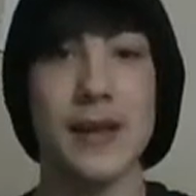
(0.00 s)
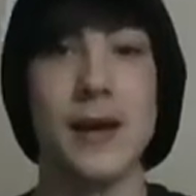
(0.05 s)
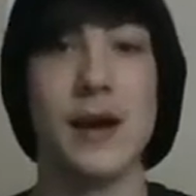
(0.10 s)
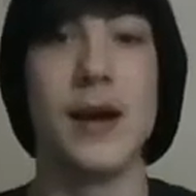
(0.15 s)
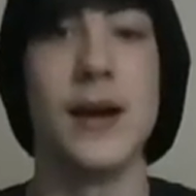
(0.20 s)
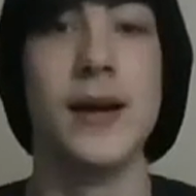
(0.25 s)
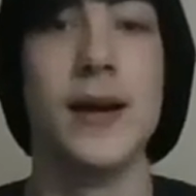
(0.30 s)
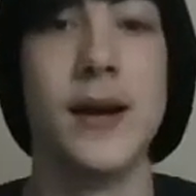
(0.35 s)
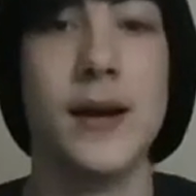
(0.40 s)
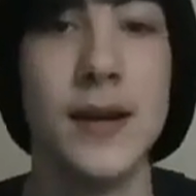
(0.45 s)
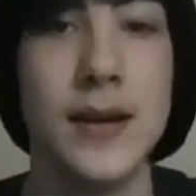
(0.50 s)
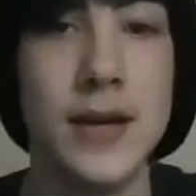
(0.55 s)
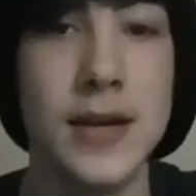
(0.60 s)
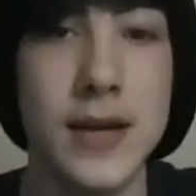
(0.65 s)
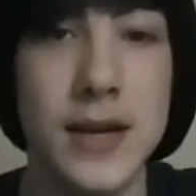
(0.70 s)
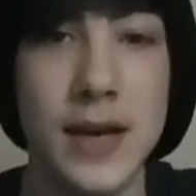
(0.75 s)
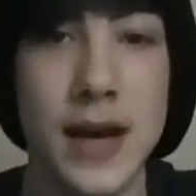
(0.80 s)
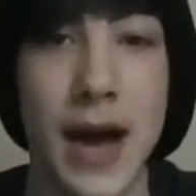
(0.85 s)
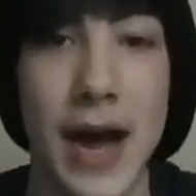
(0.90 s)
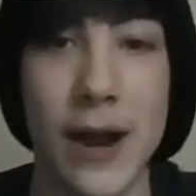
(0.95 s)
I
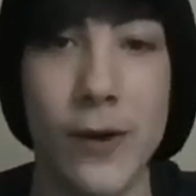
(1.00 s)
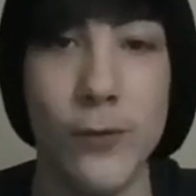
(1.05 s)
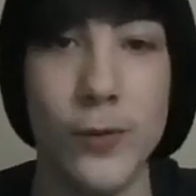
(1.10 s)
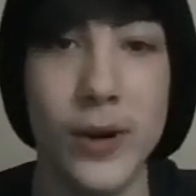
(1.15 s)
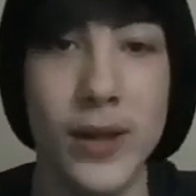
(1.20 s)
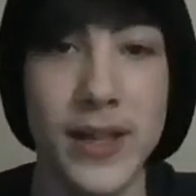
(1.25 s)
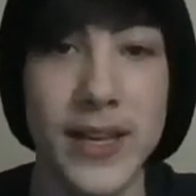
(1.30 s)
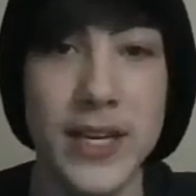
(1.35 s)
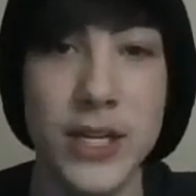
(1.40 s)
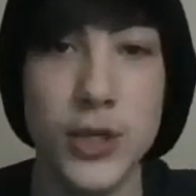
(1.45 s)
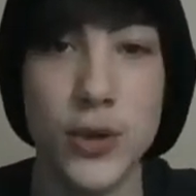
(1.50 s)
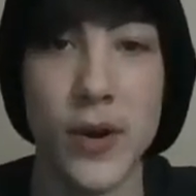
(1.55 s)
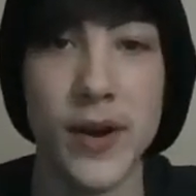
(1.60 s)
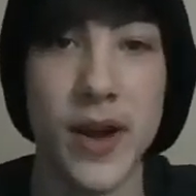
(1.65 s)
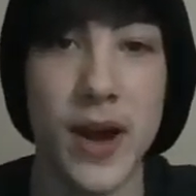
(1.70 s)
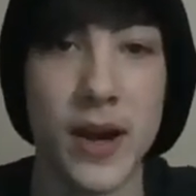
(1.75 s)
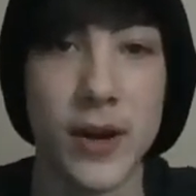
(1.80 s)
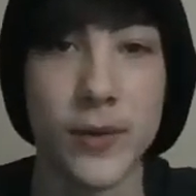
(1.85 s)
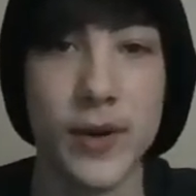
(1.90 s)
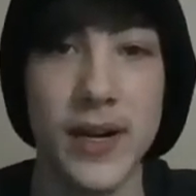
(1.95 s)
really enjoyed
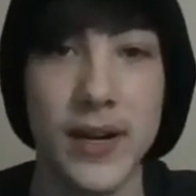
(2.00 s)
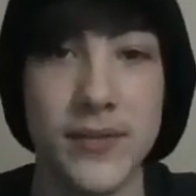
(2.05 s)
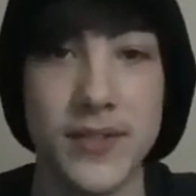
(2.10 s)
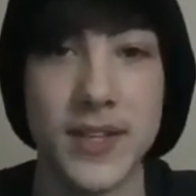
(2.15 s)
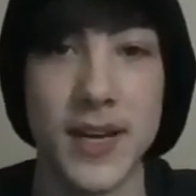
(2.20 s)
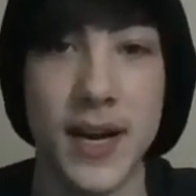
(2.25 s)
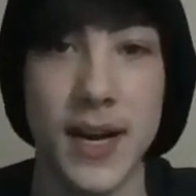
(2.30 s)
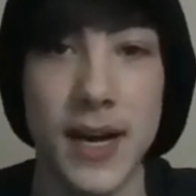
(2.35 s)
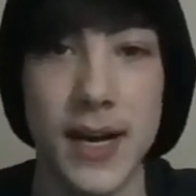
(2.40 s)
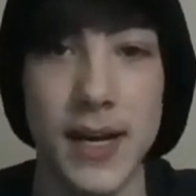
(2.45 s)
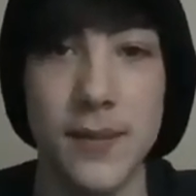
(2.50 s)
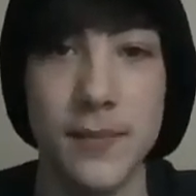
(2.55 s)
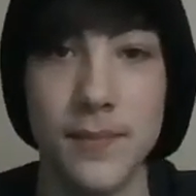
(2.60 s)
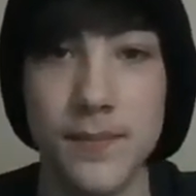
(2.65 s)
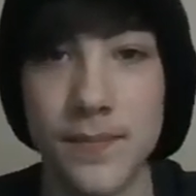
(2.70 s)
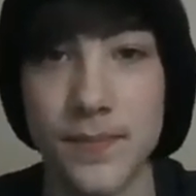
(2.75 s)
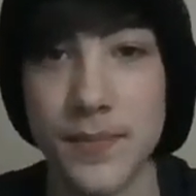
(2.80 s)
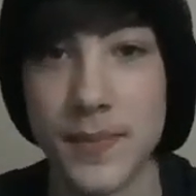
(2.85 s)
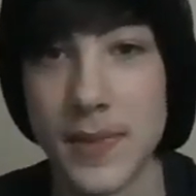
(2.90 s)
Ocarina of Time.